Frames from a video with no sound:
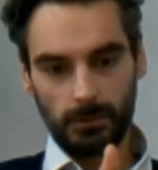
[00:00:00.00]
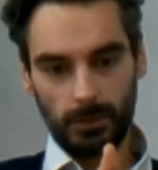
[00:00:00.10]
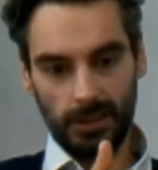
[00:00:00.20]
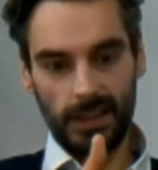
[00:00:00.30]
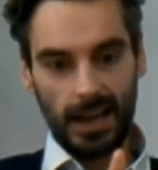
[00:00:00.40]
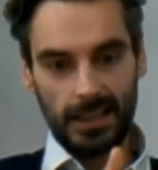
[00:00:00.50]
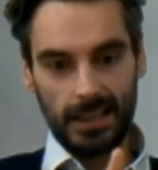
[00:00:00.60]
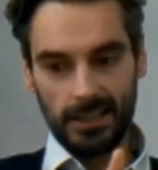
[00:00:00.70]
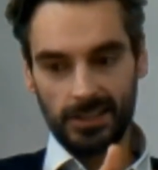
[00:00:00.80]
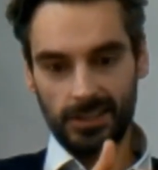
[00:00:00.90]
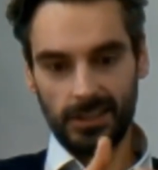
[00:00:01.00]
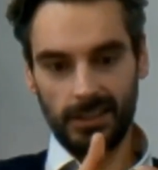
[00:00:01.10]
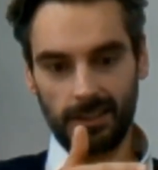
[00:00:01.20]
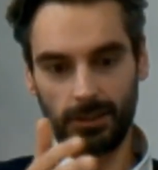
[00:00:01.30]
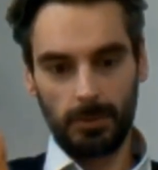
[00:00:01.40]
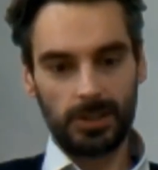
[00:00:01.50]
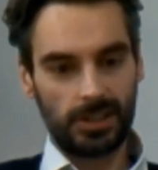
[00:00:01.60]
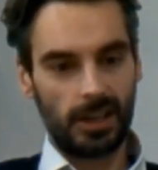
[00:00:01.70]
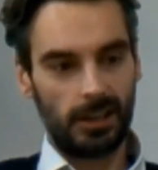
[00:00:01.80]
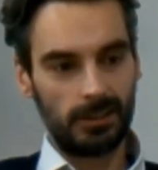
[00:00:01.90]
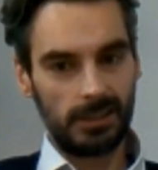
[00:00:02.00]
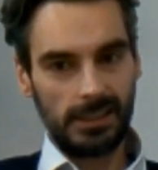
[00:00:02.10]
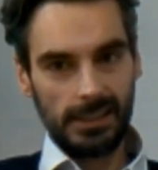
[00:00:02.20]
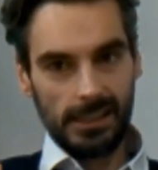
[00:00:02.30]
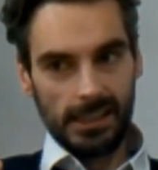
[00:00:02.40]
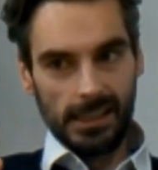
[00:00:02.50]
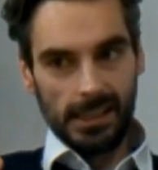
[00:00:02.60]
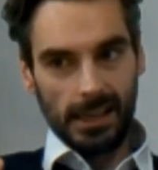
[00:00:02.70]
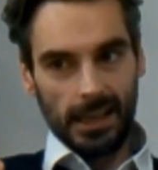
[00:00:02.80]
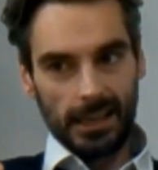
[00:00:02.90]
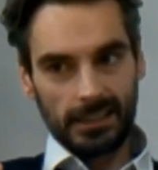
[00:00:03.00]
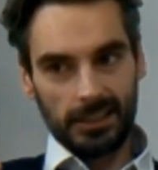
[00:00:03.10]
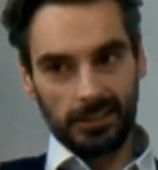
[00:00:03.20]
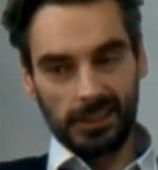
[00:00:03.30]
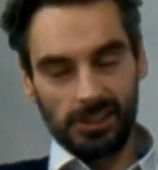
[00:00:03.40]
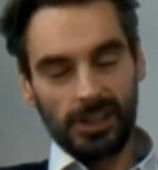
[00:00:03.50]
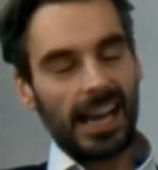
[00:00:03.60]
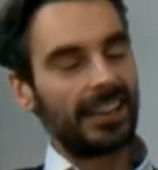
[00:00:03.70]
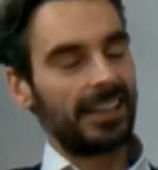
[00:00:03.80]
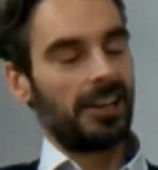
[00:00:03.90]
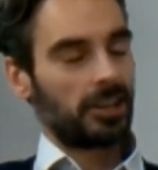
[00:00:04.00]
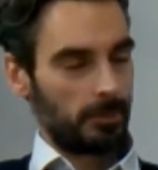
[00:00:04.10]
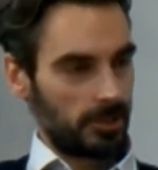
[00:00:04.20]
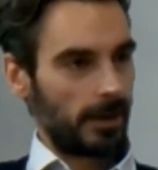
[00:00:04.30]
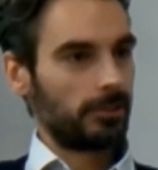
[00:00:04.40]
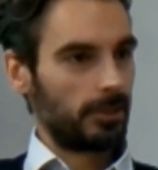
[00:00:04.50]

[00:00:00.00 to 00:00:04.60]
with that is domicile you can get arguments about